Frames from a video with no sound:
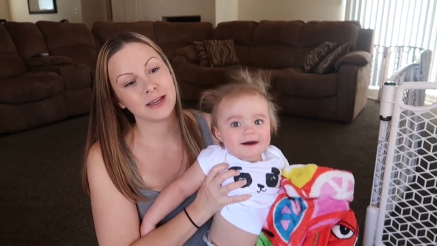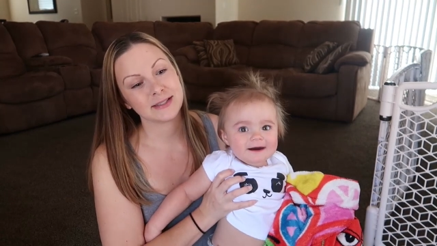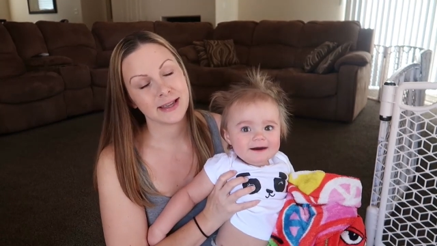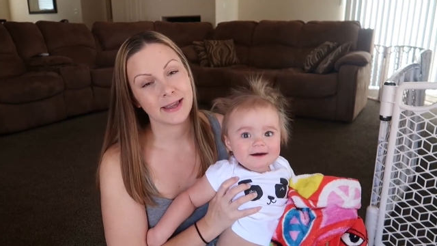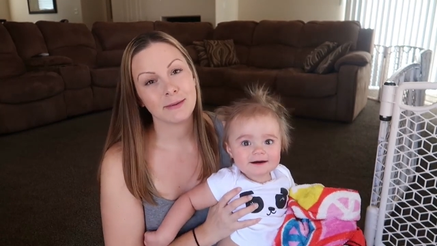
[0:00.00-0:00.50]

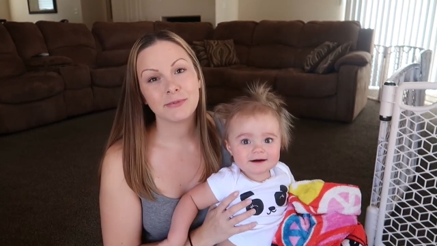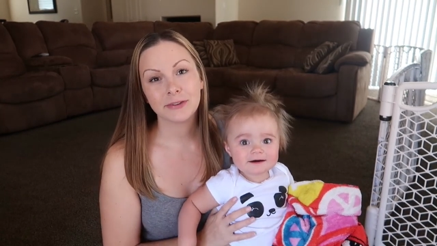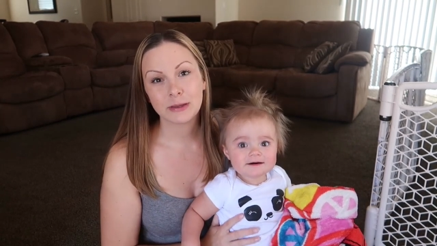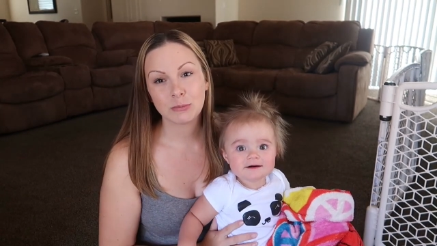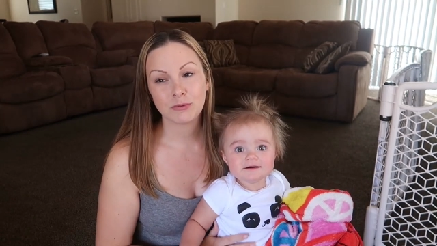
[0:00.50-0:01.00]
Speaker 1: yes, I am
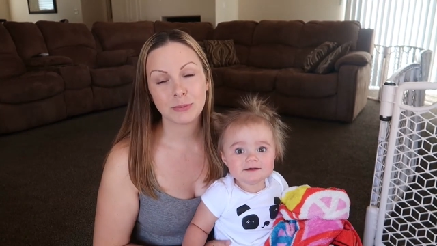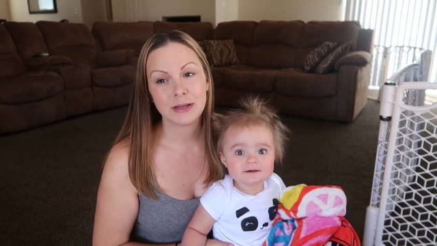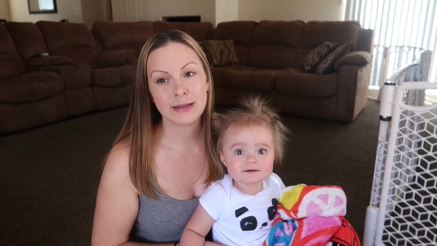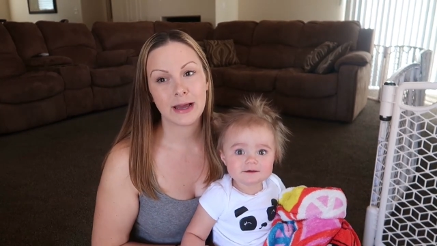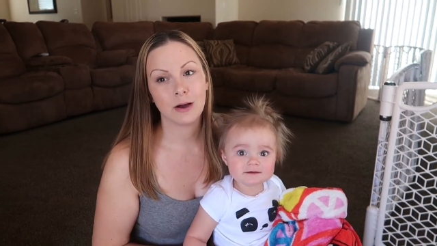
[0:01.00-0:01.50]
feeling
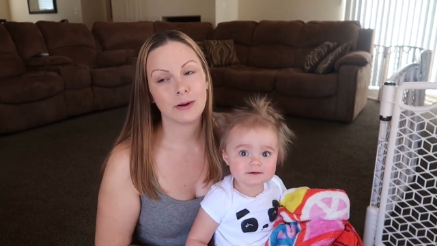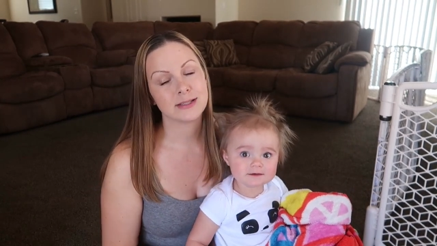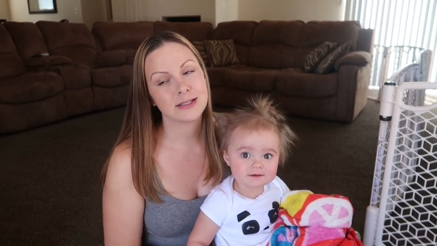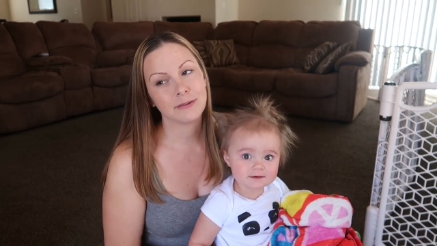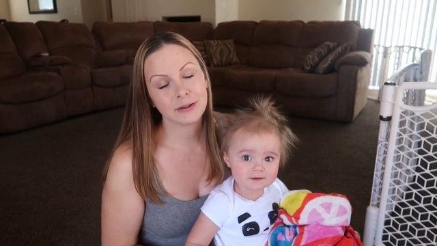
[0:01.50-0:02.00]
movement now.
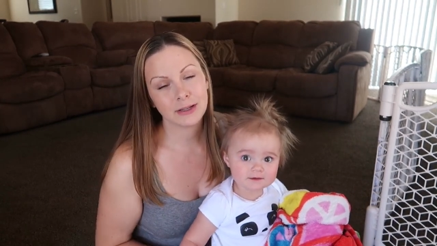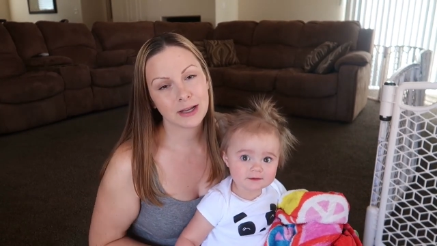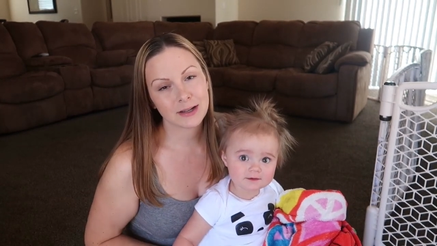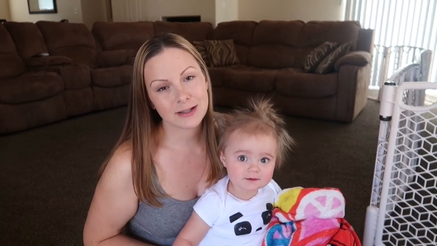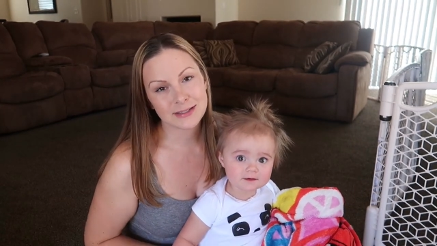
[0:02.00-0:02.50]
It's definitely
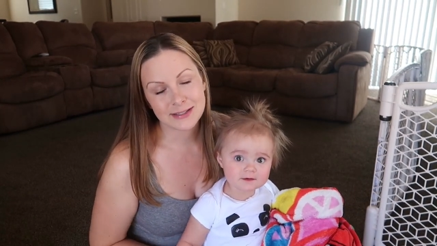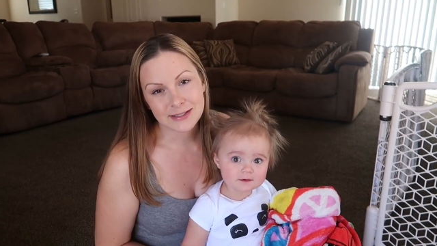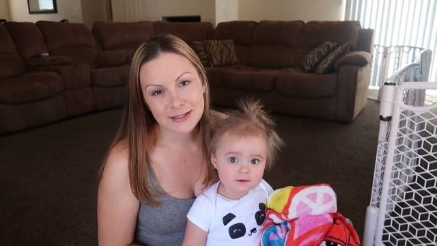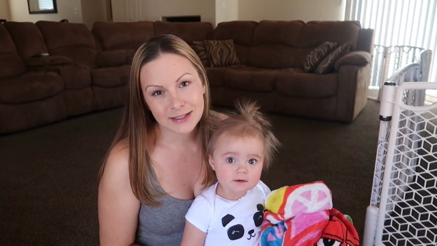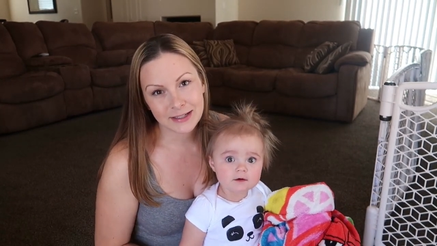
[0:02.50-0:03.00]
not
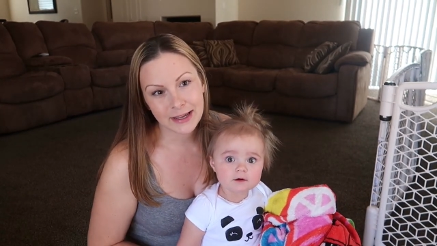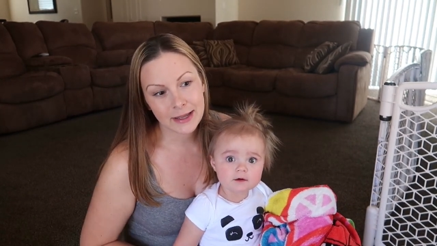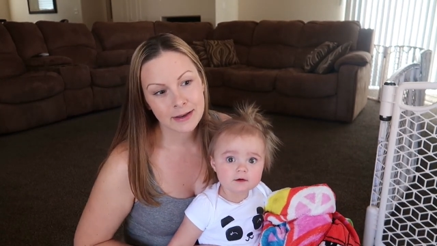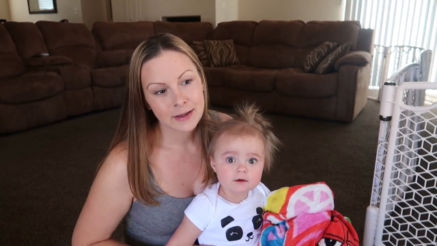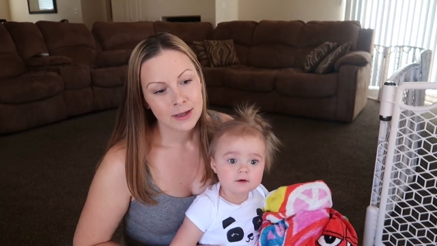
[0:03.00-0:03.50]
consistent
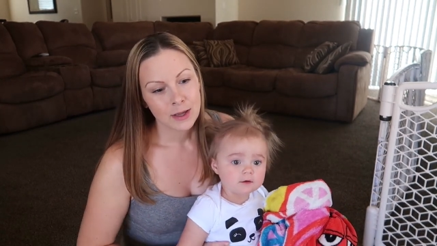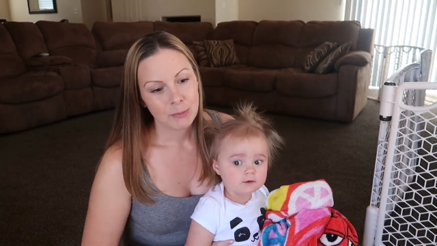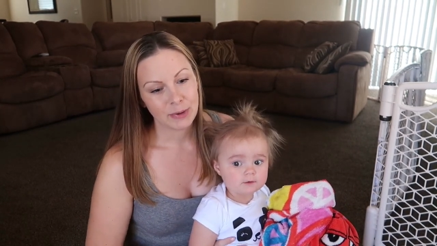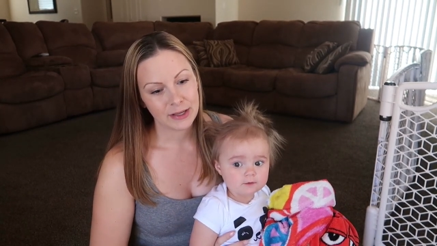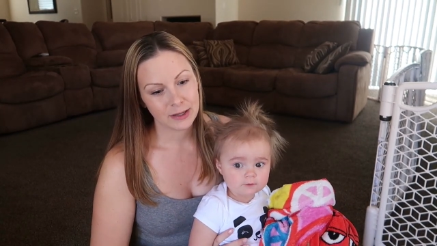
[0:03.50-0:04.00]
yet,
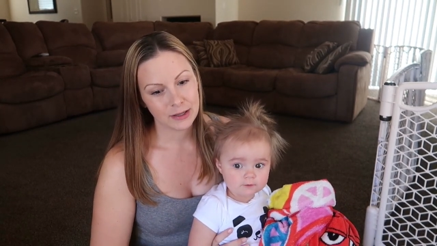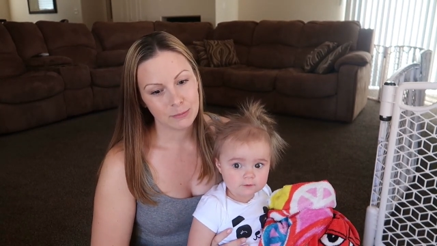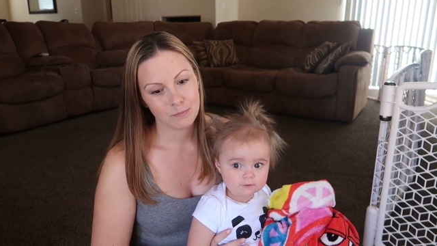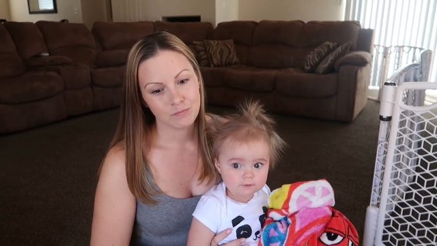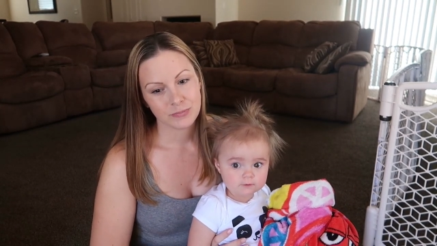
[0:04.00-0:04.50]
but
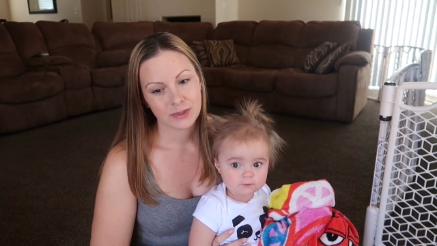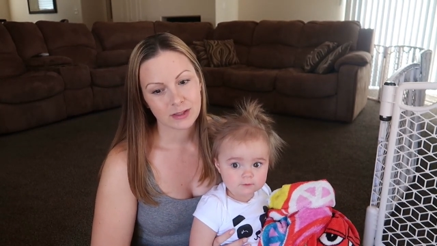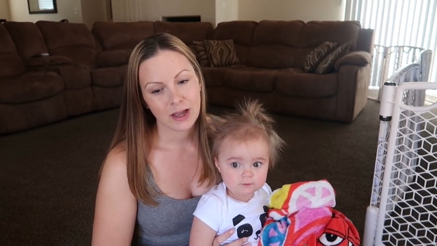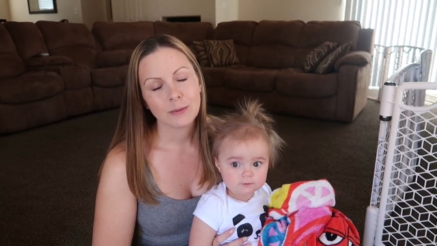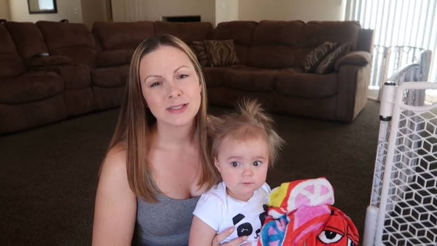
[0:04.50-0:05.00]
um,
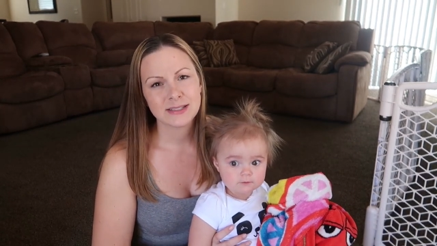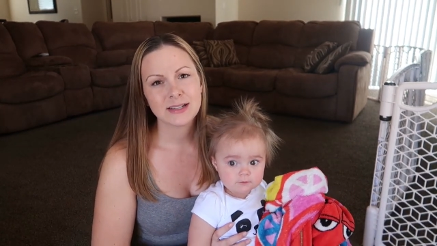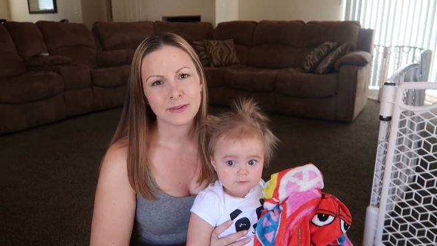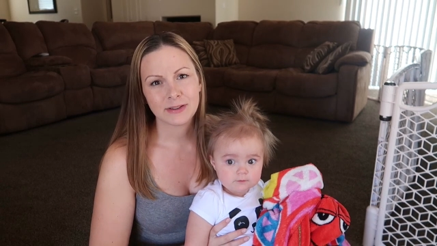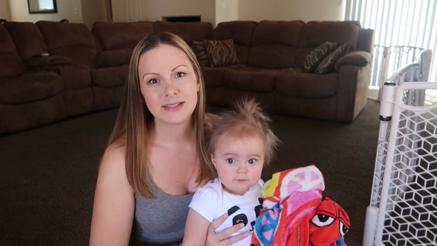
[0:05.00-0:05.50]
I would
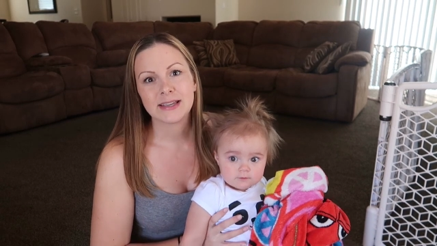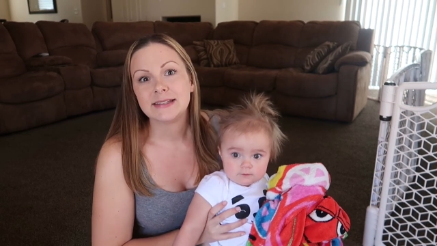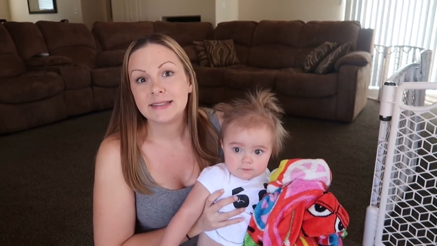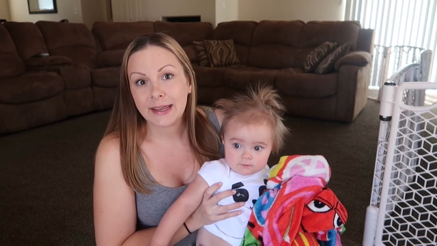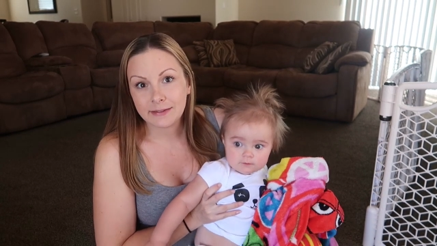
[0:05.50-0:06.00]
definitely
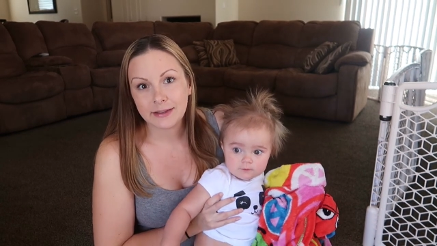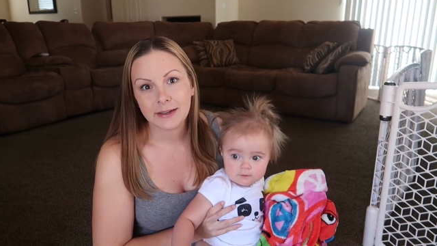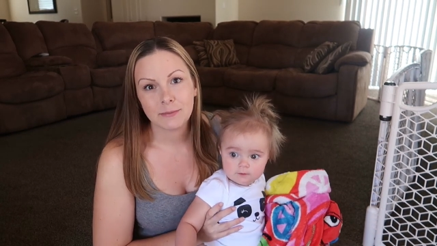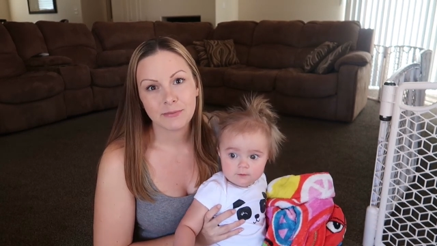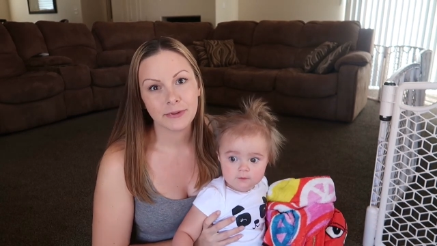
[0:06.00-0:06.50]
say
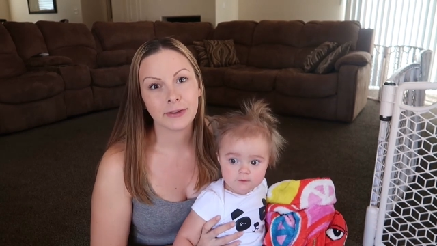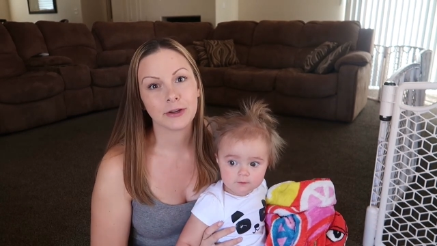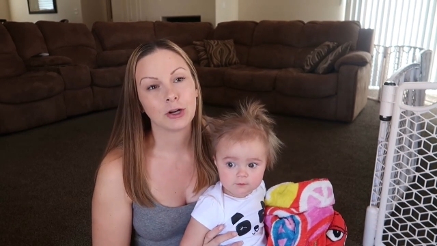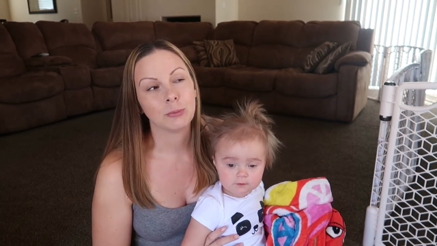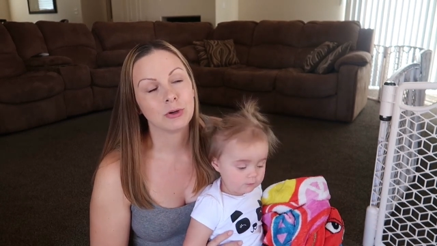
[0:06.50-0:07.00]
daily I'm feeling
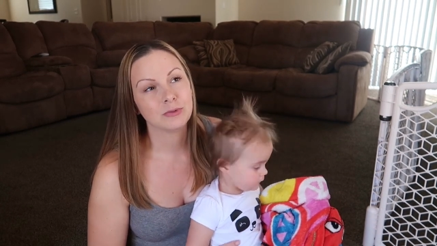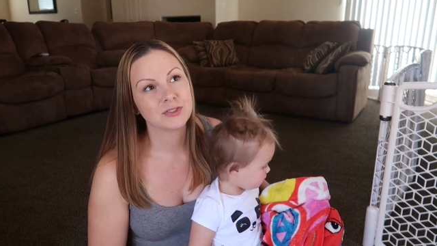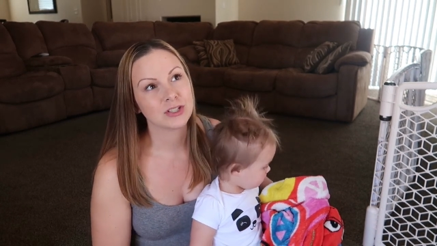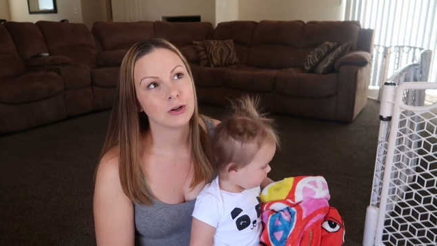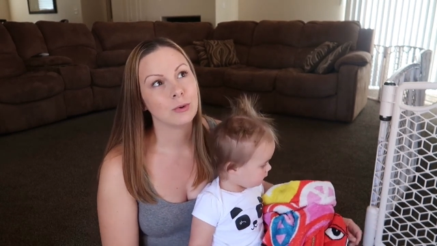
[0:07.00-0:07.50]
her move.
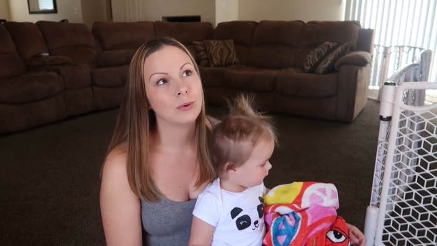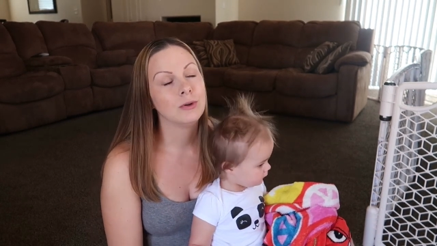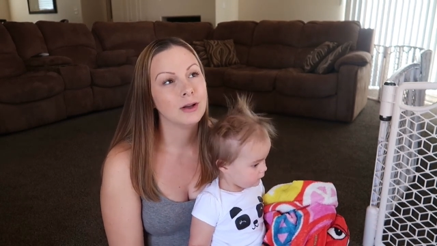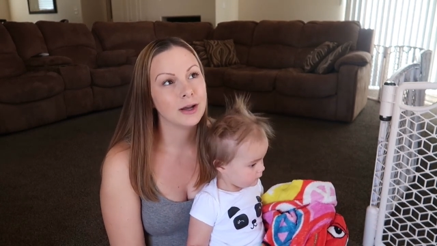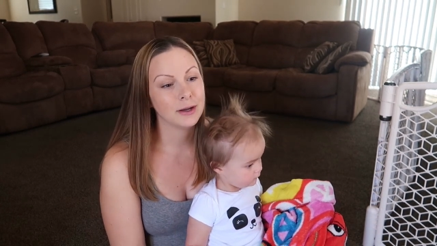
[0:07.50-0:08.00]
So
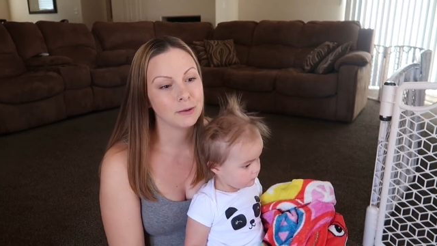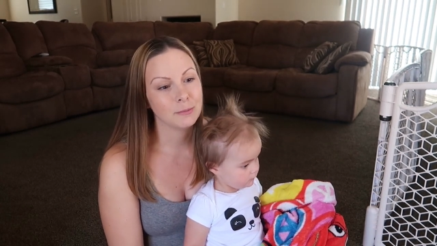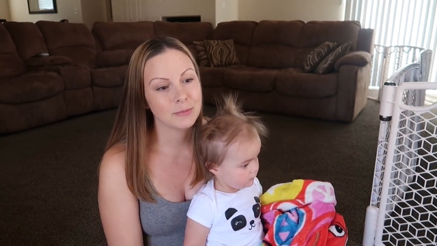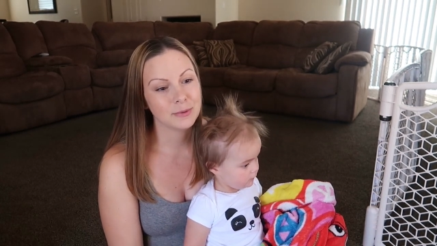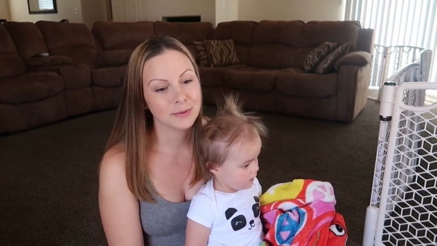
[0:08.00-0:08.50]

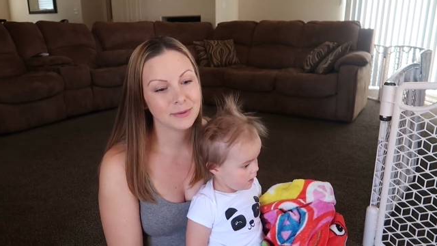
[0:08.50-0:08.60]
um,